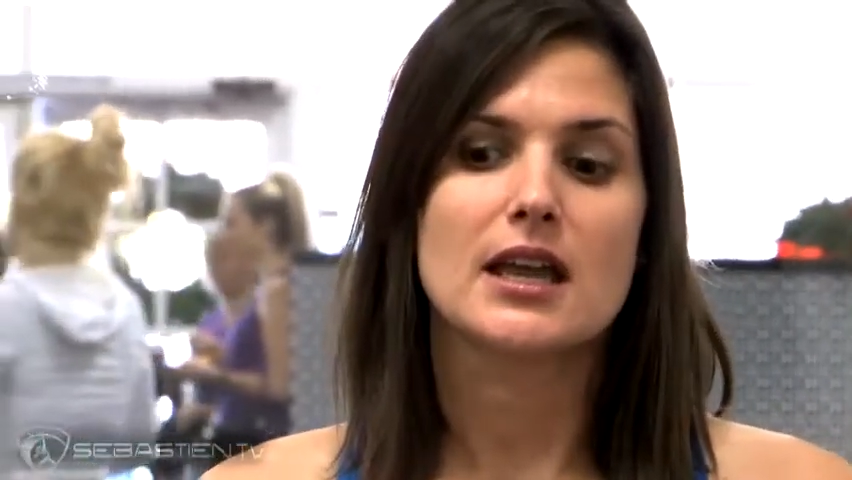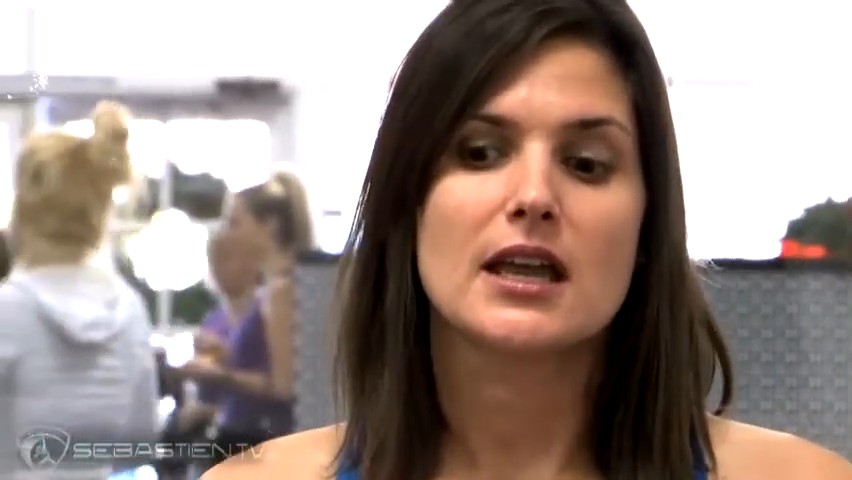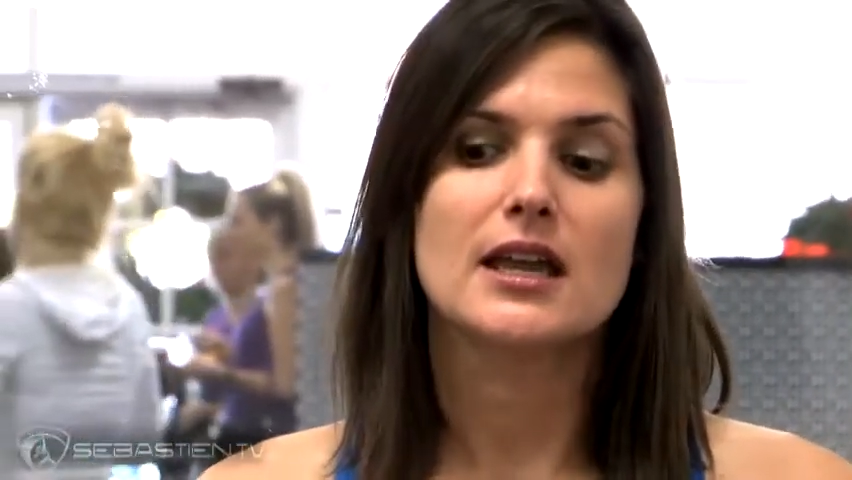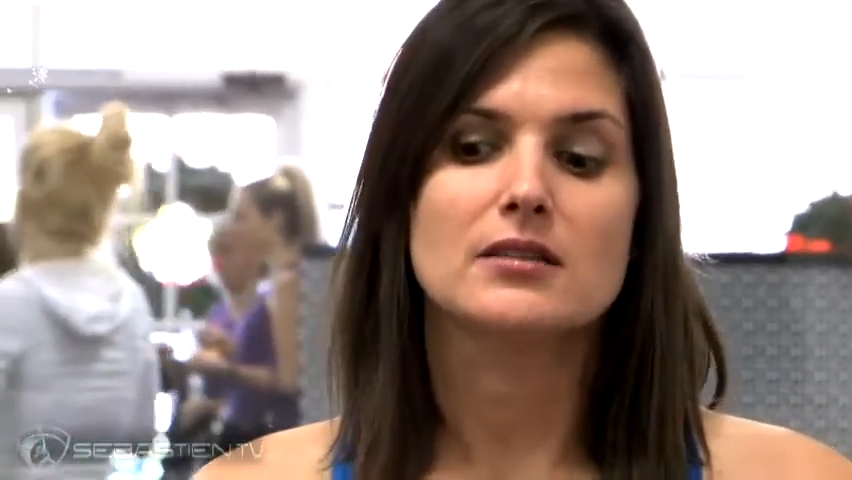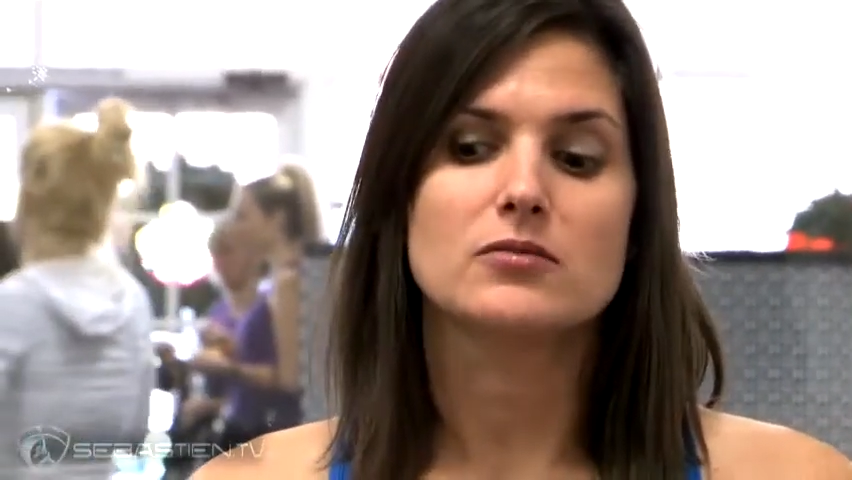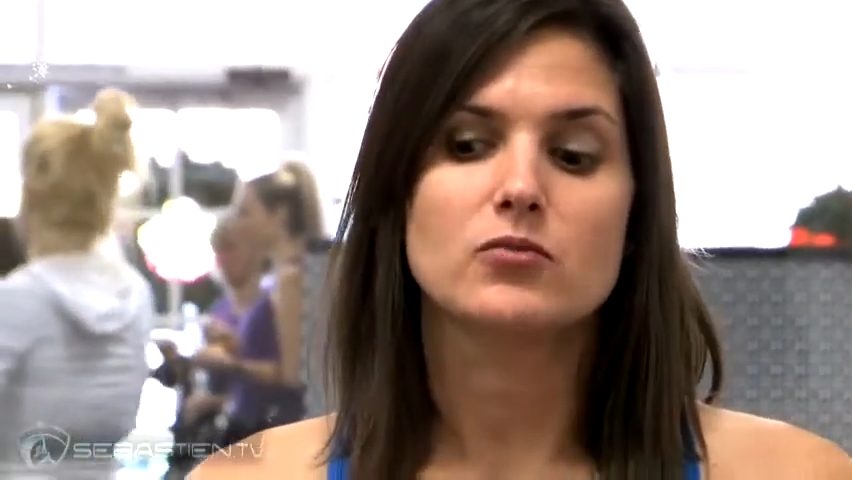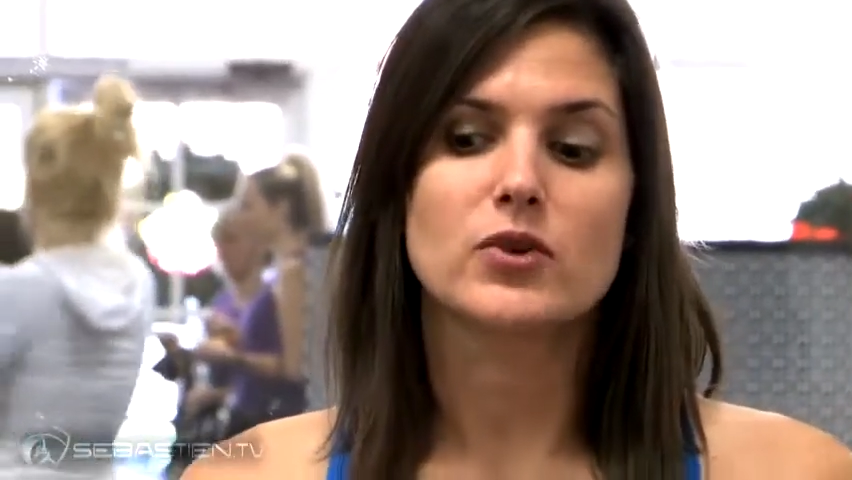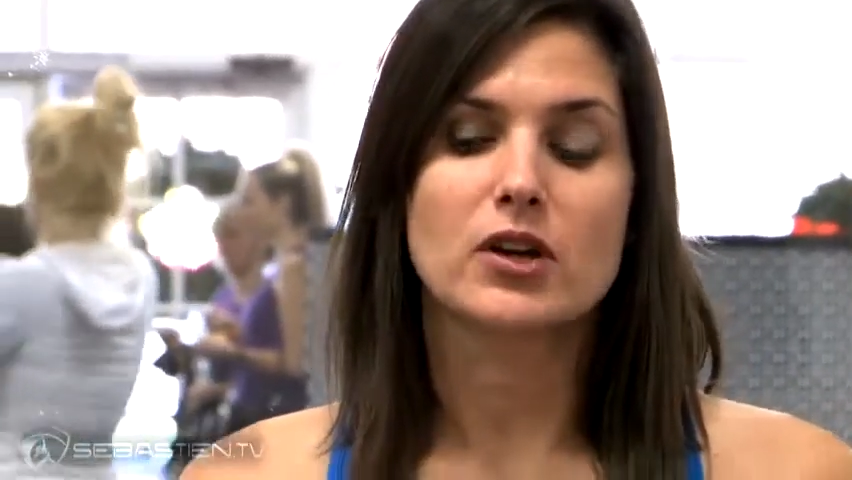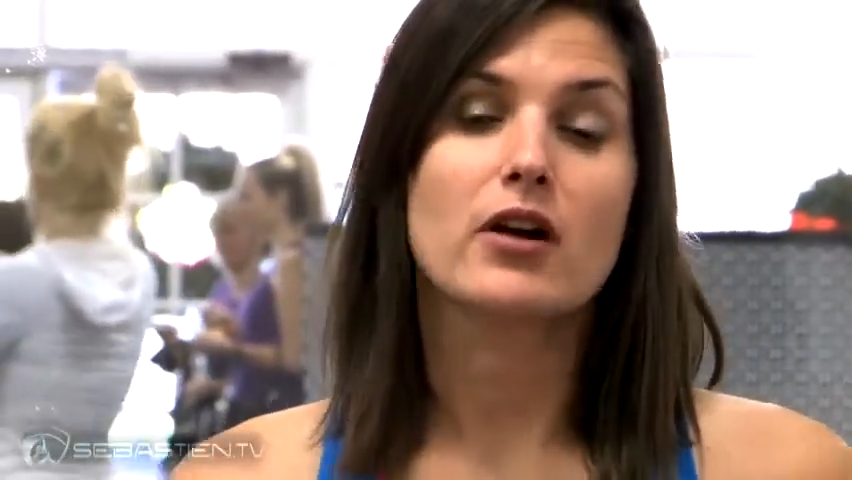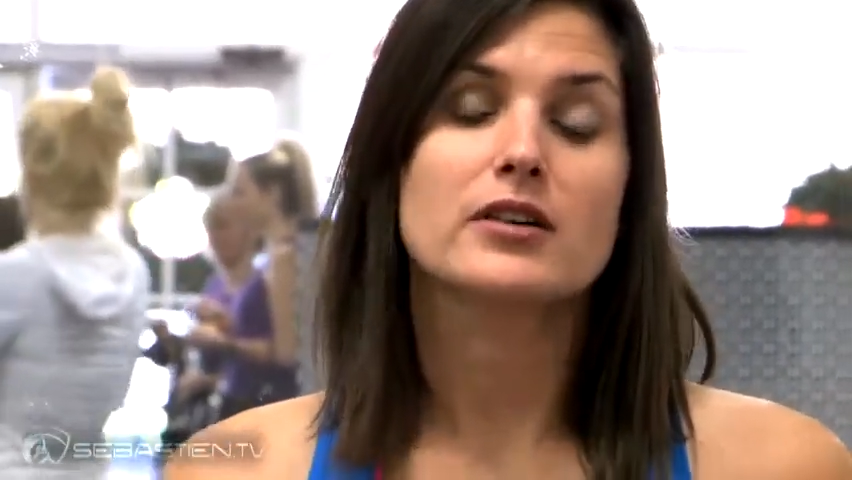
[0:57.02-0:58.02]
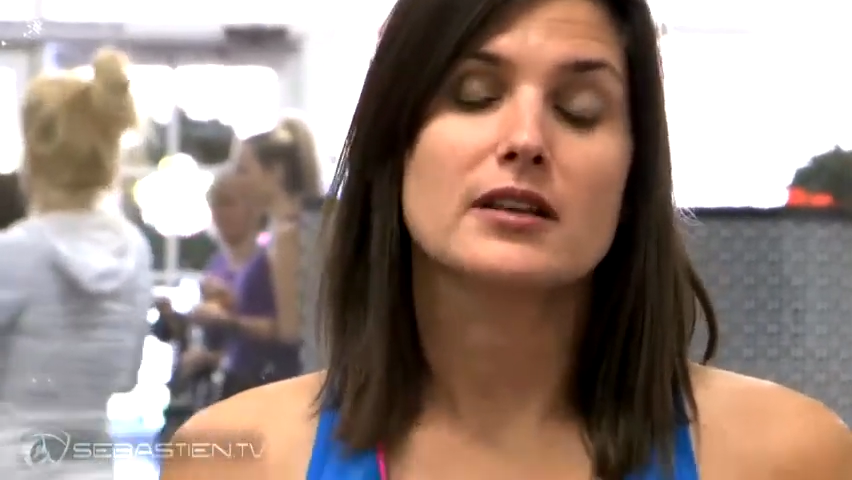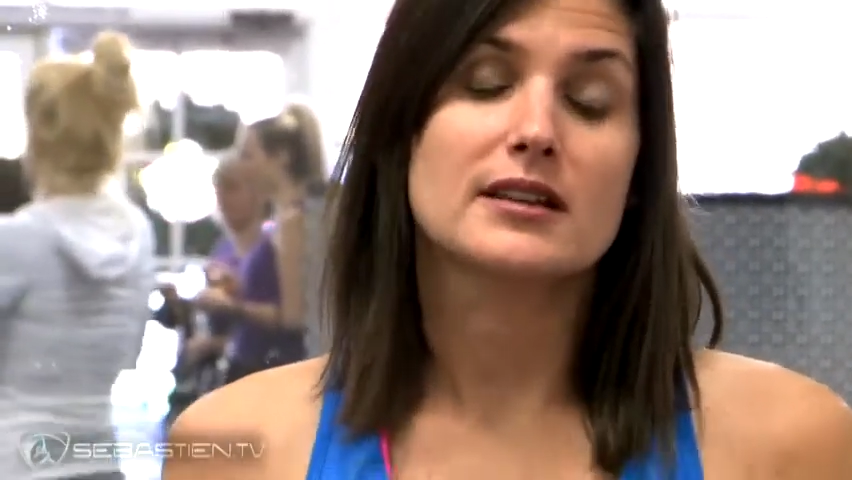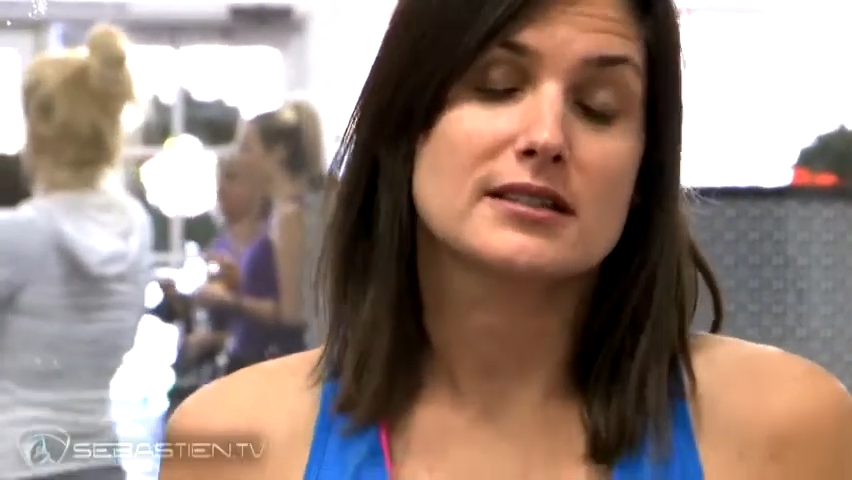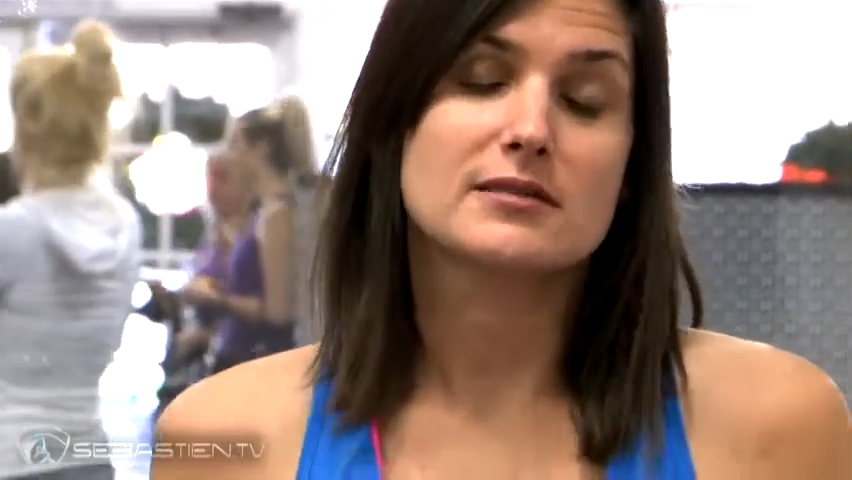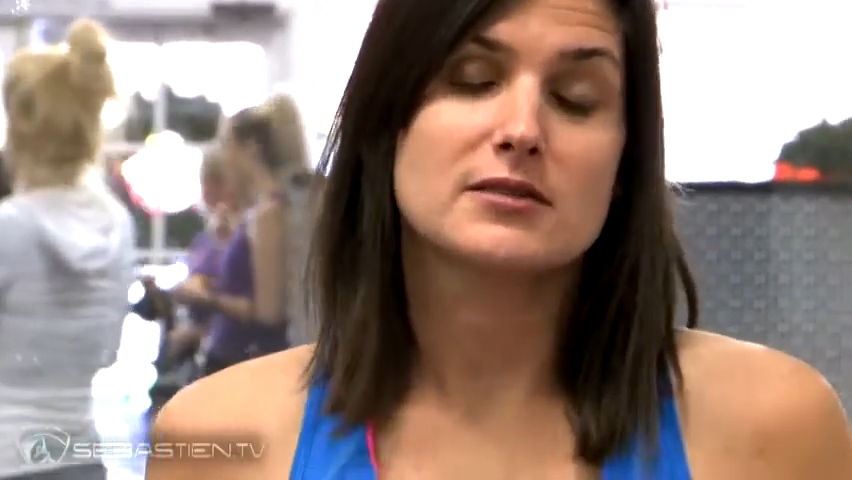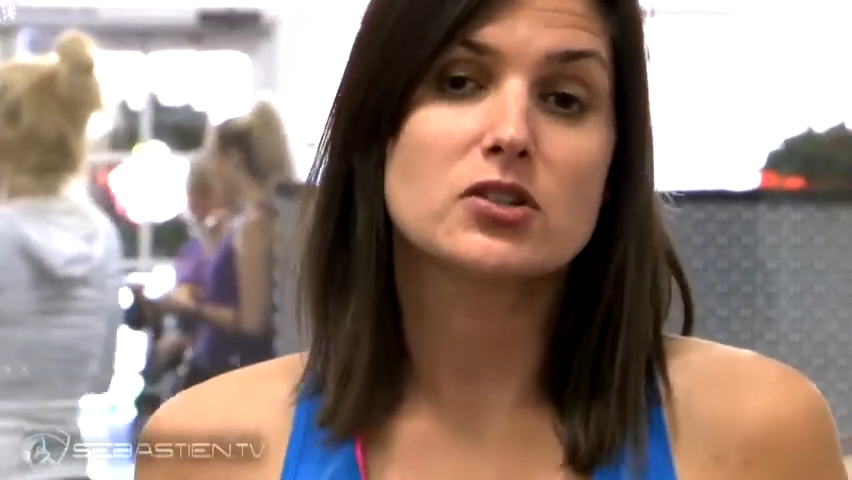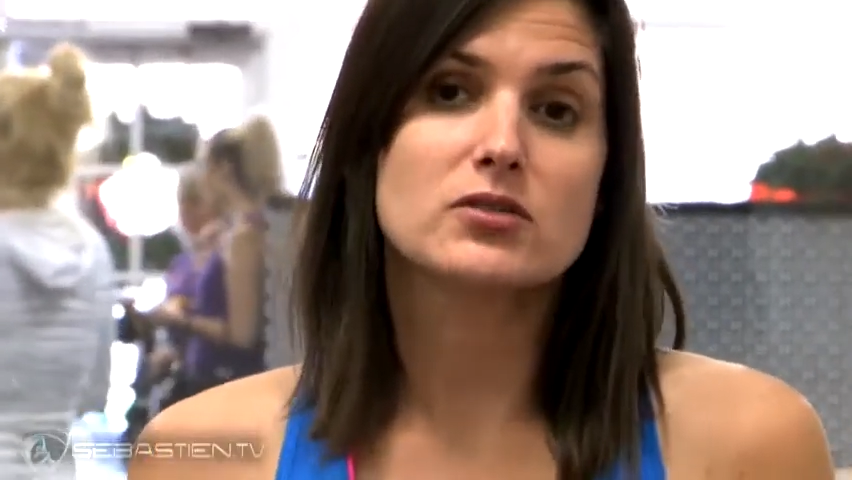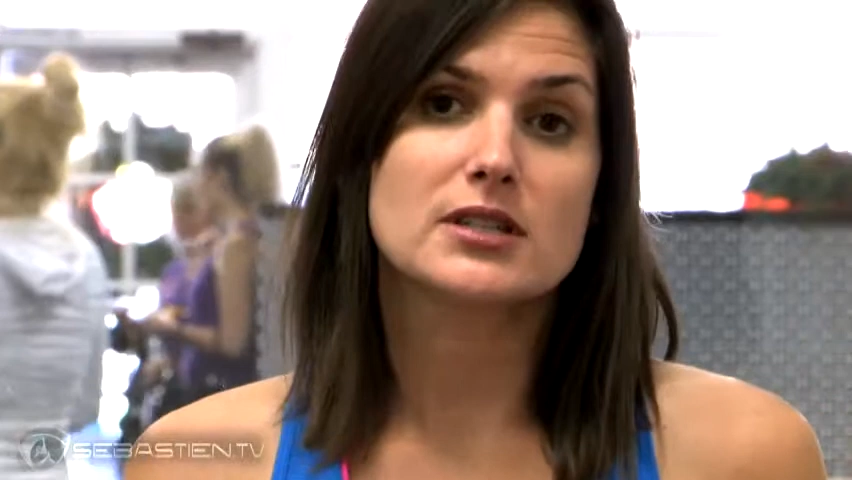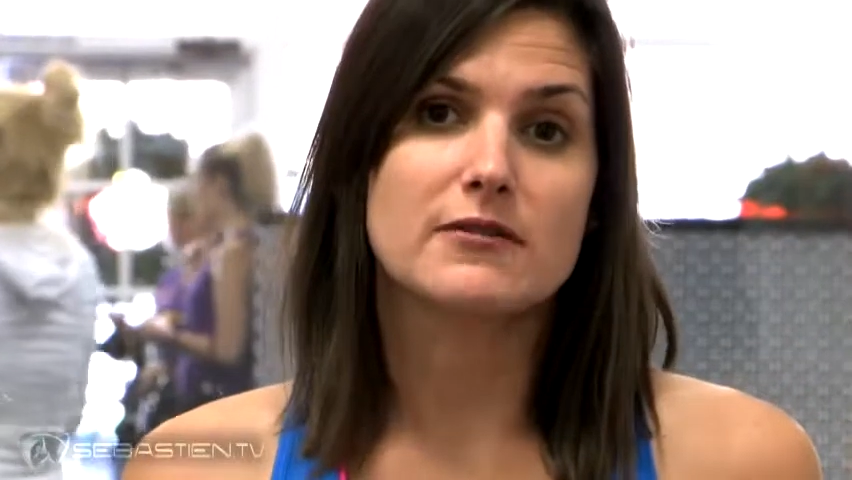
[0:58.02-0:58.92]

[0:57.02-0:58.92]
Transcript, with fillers: in regard, it's due to